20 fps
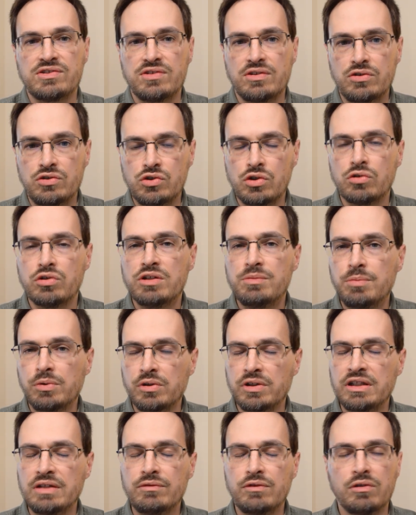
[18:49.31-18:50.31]
the jury
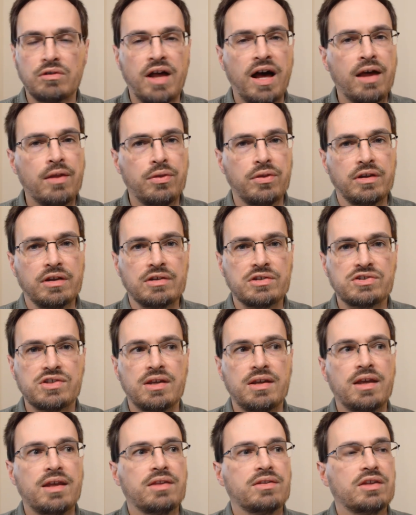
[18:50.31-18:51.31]
believed a lot of things
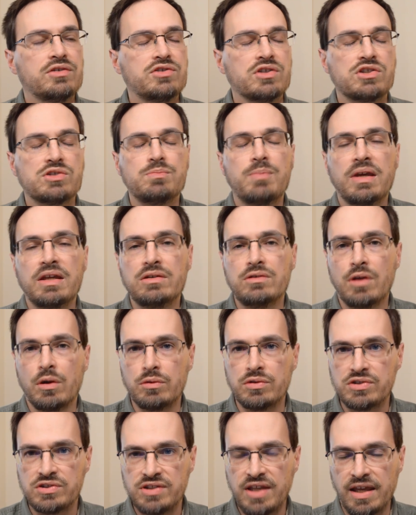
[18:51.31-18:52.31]
that just made no
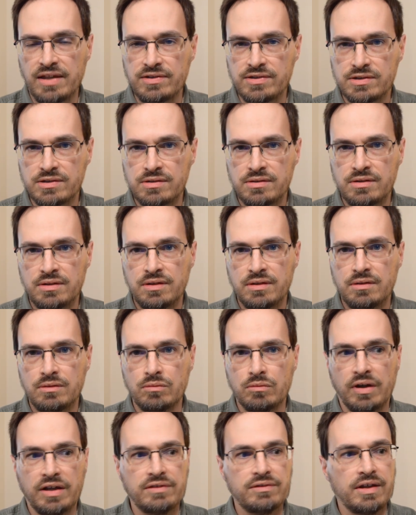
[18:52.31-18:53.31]
sense, right?